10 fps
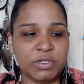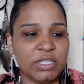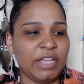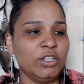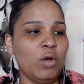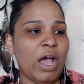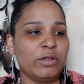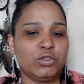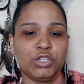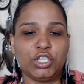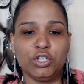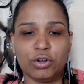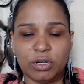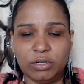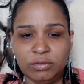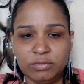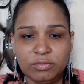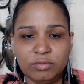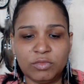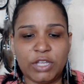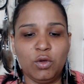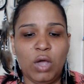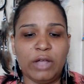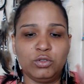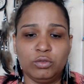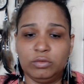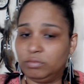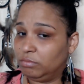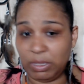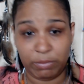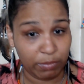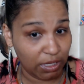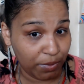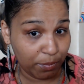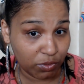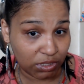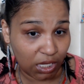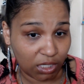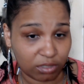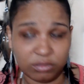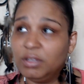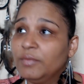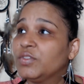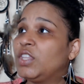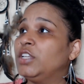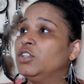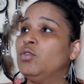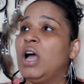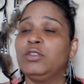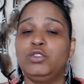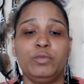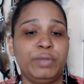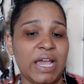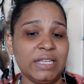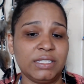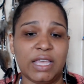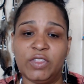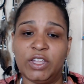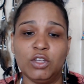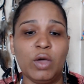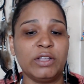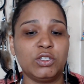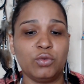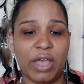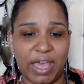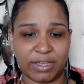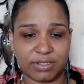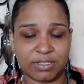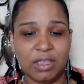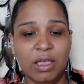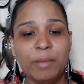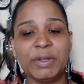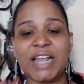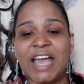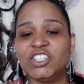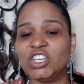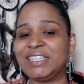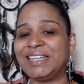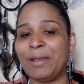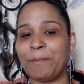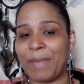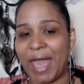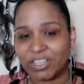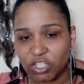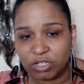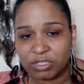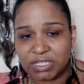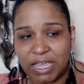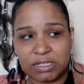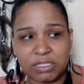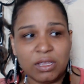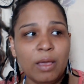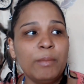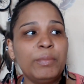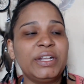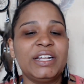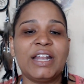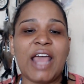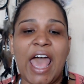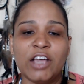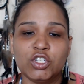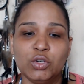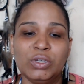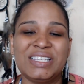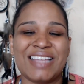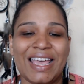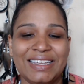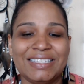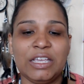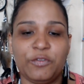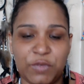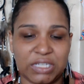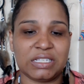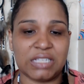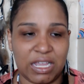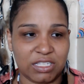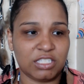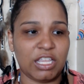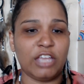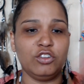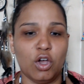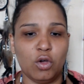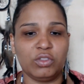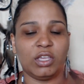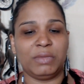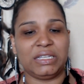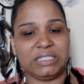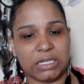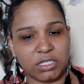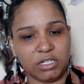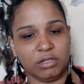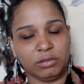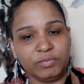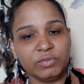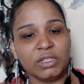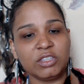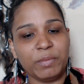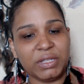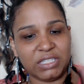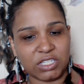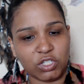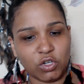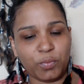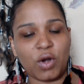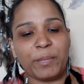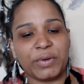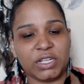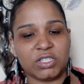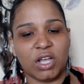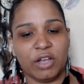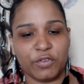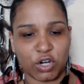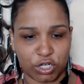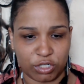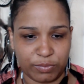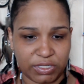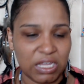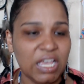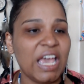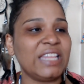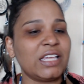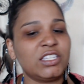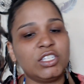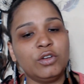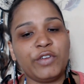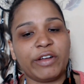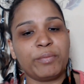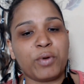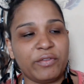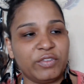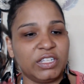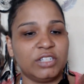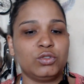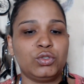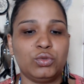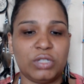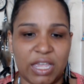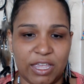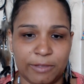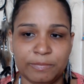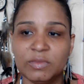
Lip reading: They know how to cure. They know how to maybe make people sick. They know how to bless, and they know how to hex. But not just in a magical sense, but in an actual scientific sense. They know the medicinal properties of herbs, and that's still very prevalent today.